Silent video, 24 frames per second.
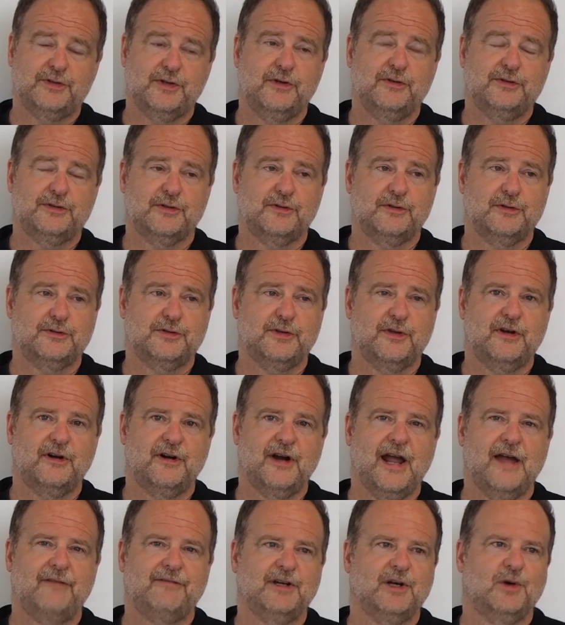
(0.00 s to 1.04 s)
users that are
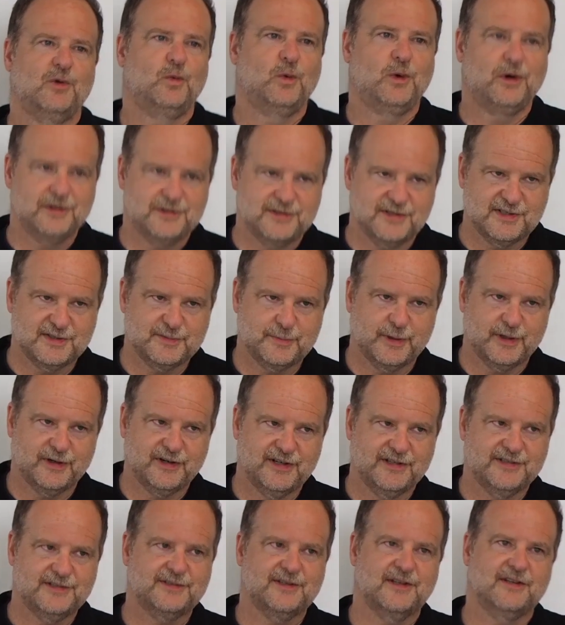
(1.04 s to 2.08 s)
having a worse
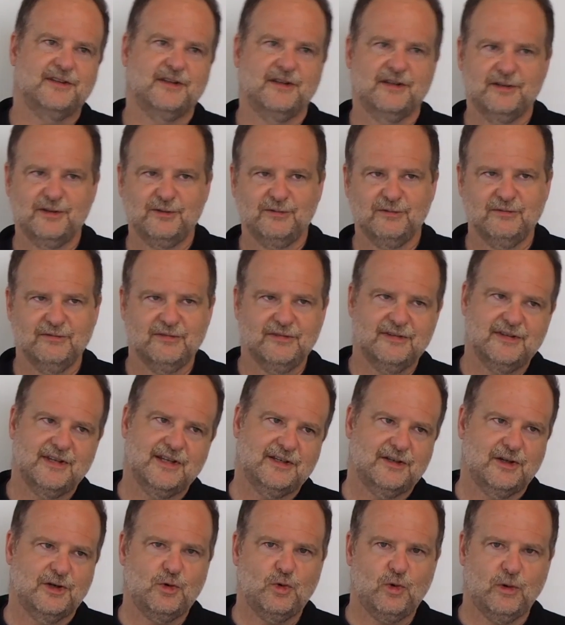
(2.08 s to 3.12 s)
experience than
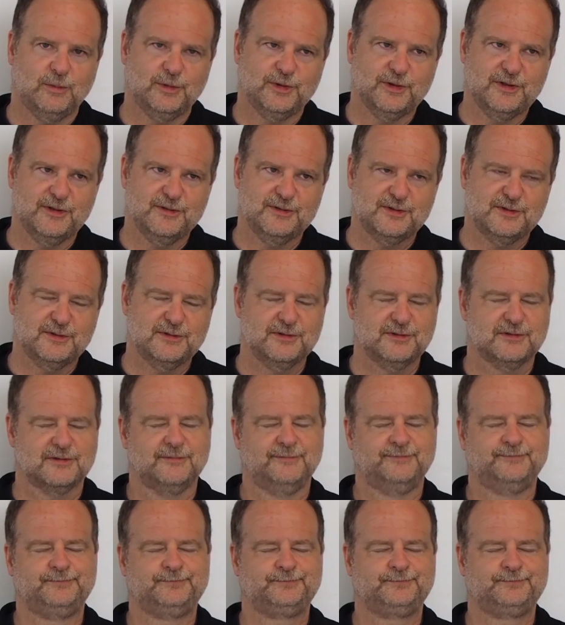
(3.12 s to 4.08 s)
the normal users.